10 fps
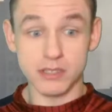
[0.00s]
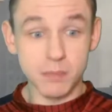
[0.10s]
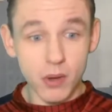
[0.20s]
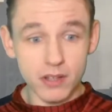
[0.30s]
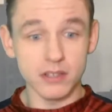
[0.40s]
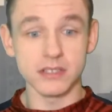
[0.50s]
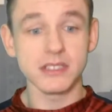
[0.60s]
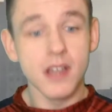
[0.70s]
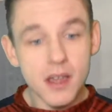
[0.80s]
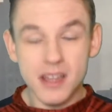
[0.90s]

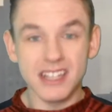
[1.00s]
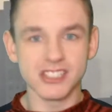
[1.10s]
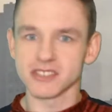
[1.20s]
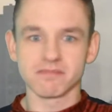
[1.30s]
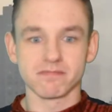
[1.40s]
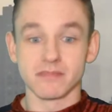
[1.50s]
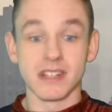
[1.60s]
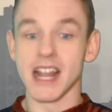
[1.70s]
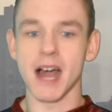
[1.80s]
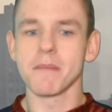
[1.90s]
spoilers, just
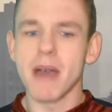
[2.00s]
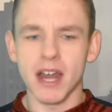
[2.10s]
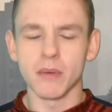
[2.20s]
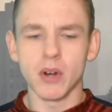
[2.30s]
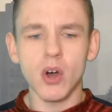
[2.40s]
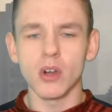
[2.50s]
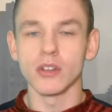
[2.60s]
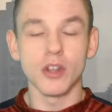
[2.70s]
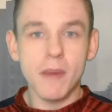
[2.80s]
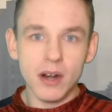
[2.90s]
not matter at all.
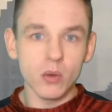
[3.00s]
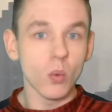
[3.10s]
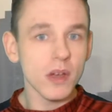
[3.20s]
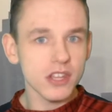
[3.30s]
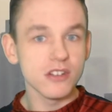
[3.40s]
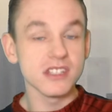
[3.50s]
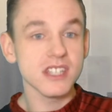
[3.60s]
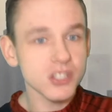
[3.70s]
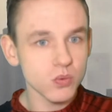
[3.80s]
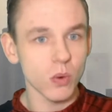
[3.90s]
No matter what your decision